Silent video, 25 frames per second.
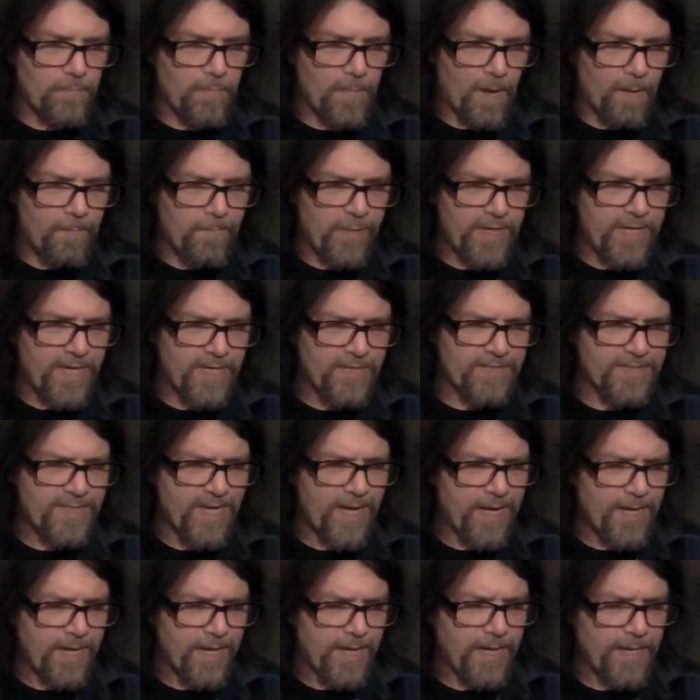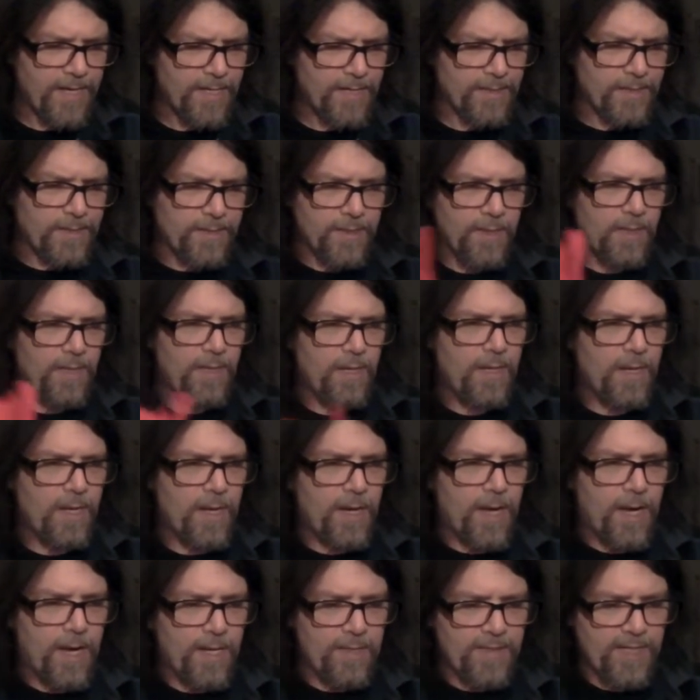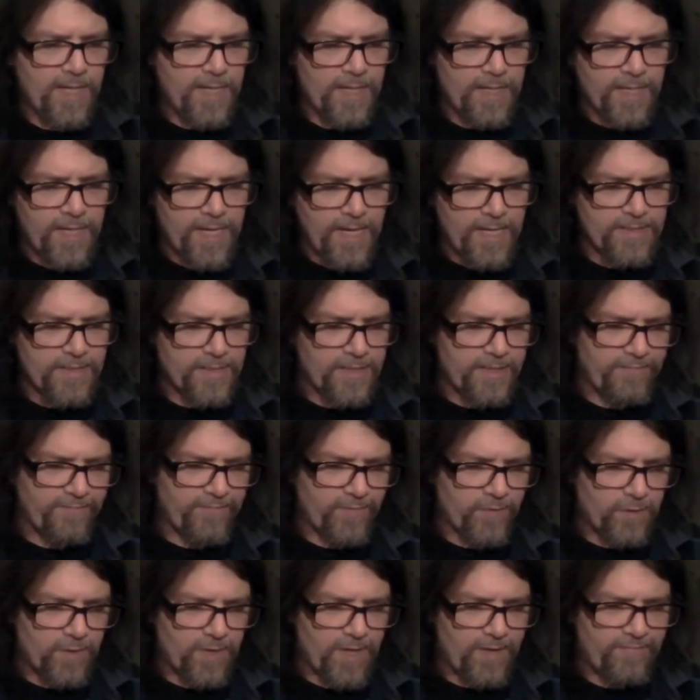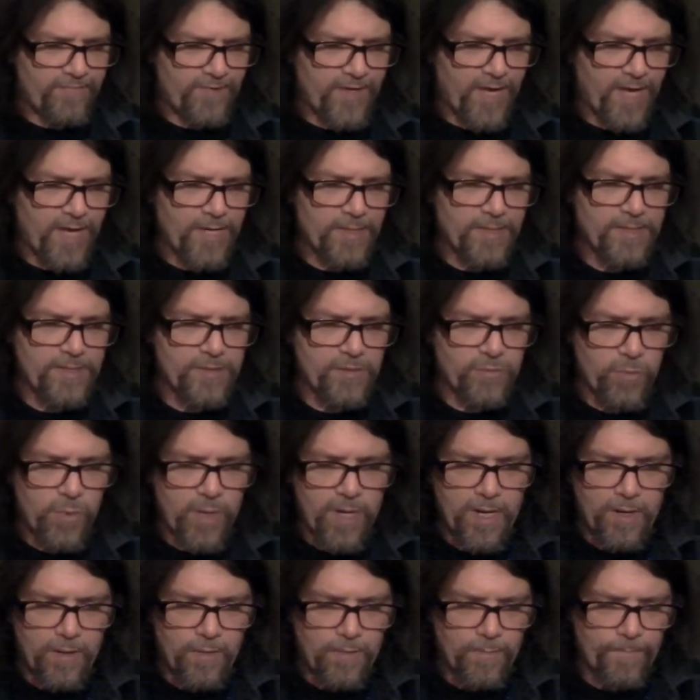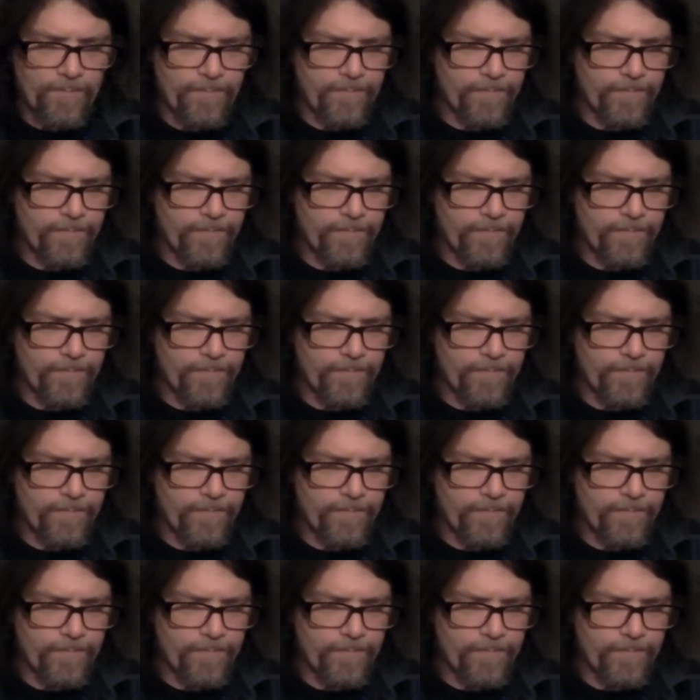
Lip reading: But he has that hand, and then he has a different left hand as well.